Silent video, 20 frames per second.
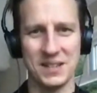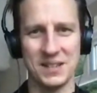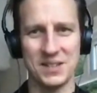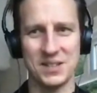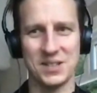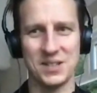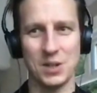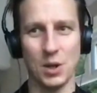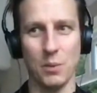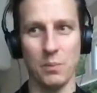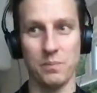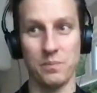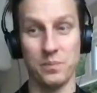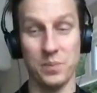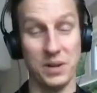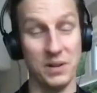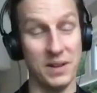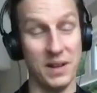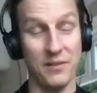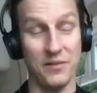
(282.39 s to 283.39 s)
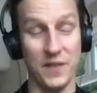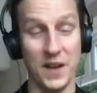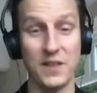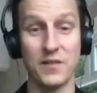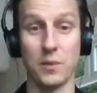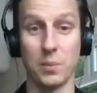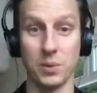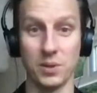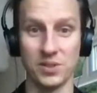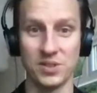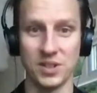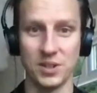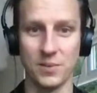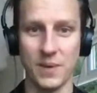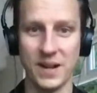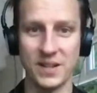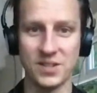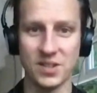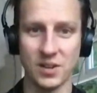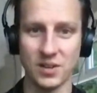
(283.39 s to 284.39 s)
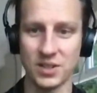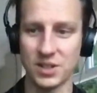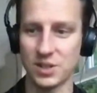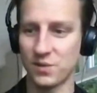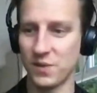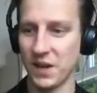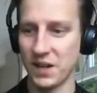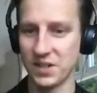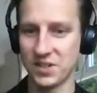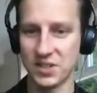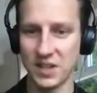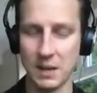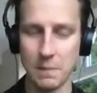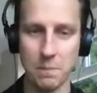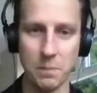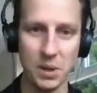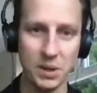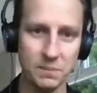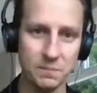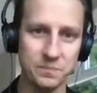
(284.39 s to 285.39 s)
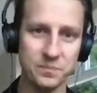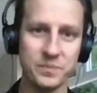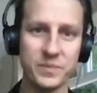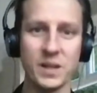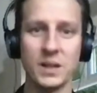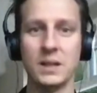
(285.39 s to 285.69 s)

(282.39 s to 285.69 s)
and it's not been that favorable to the Red Sox, it's fair to say. But